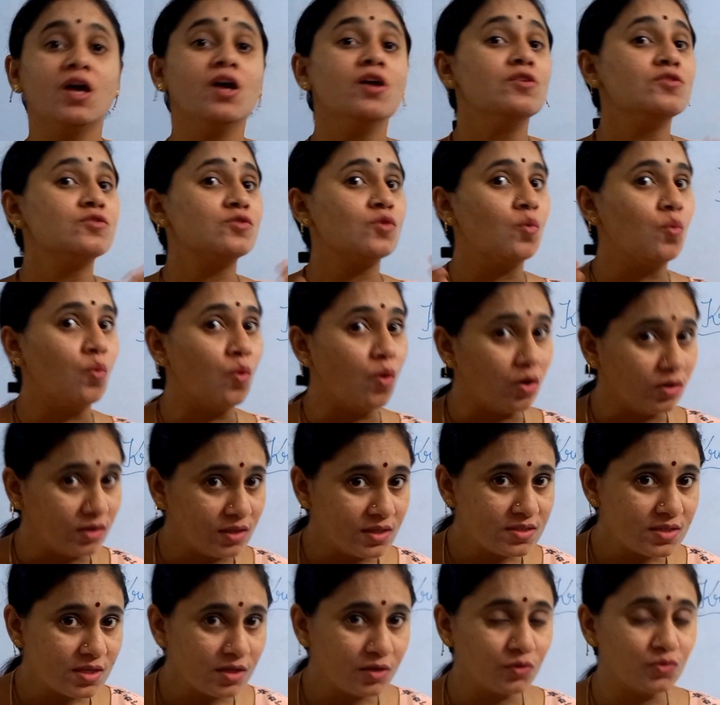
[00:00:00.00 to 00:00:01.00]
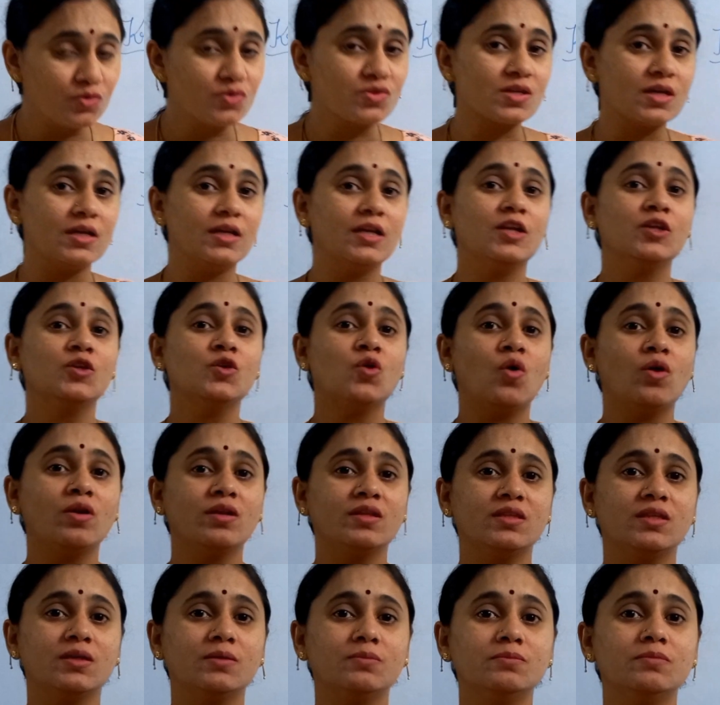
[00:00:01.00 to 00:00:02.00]
So what is a Kruskal
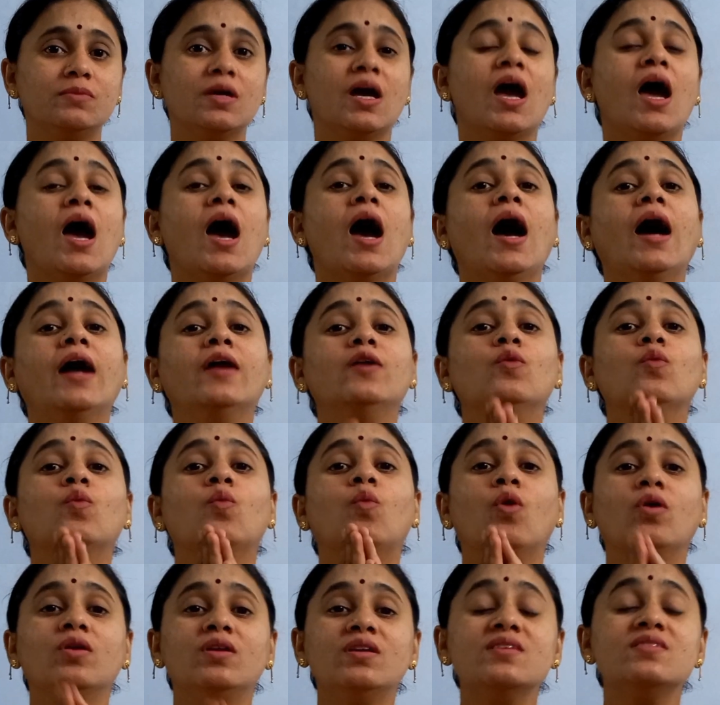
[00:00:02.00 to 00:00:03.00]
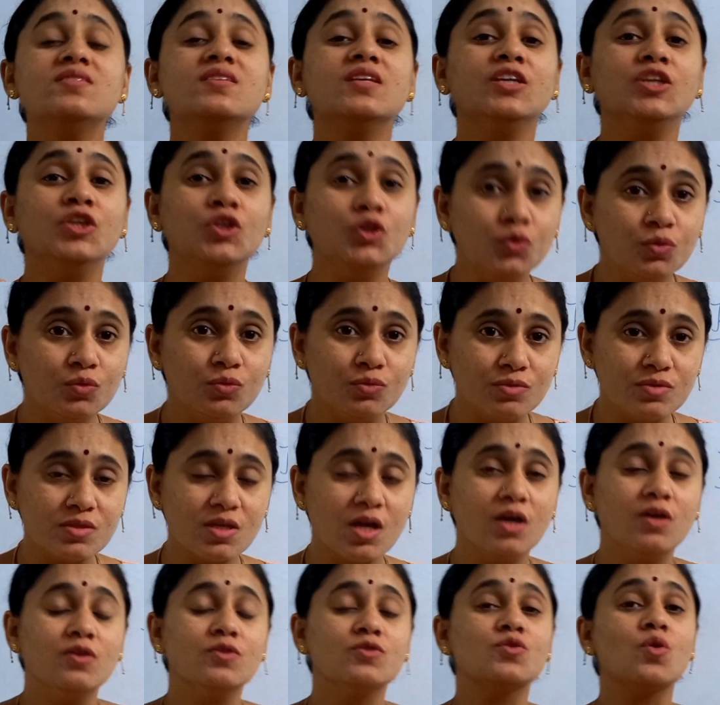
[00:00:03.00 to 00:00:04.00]
algorithm and what is the use?
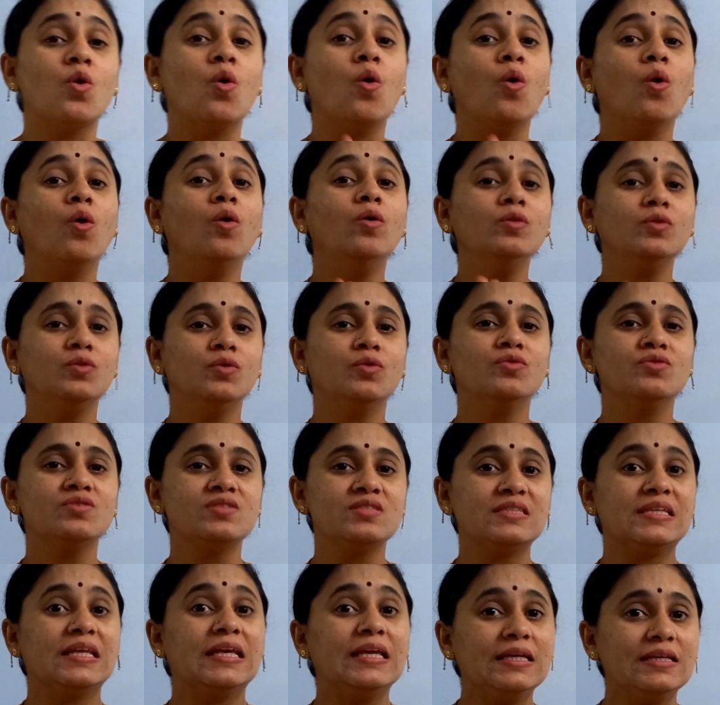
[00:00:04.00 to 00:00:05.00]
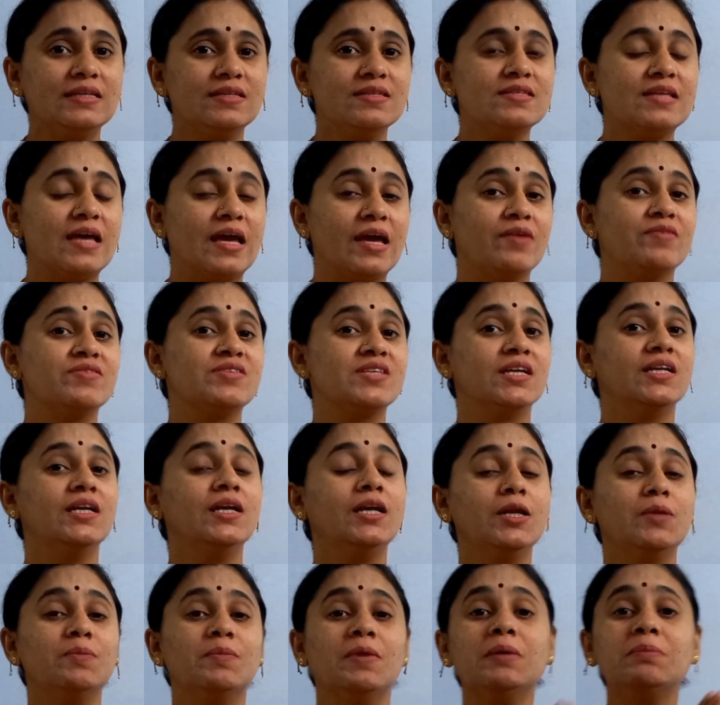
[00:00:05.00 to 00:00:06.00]
So all those things I have said it
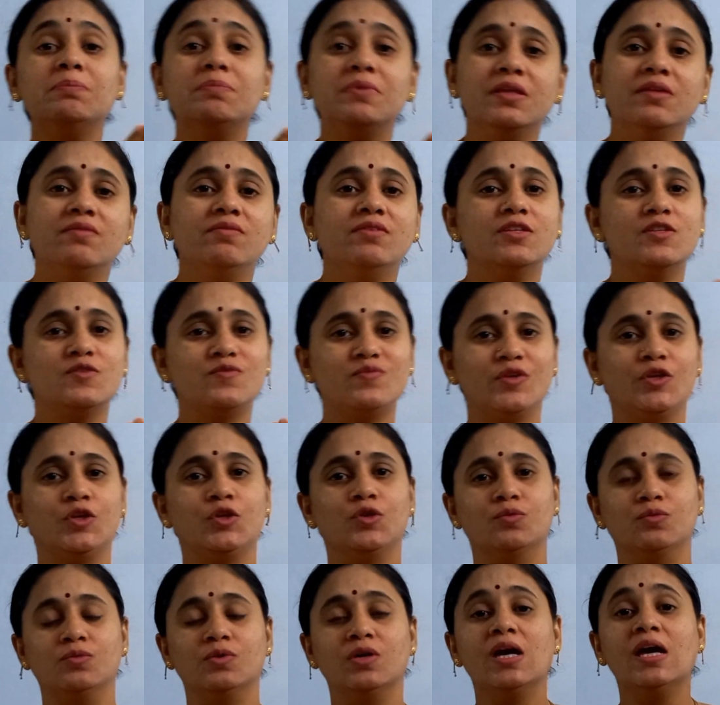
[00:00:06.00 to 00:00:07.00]
in my previous video.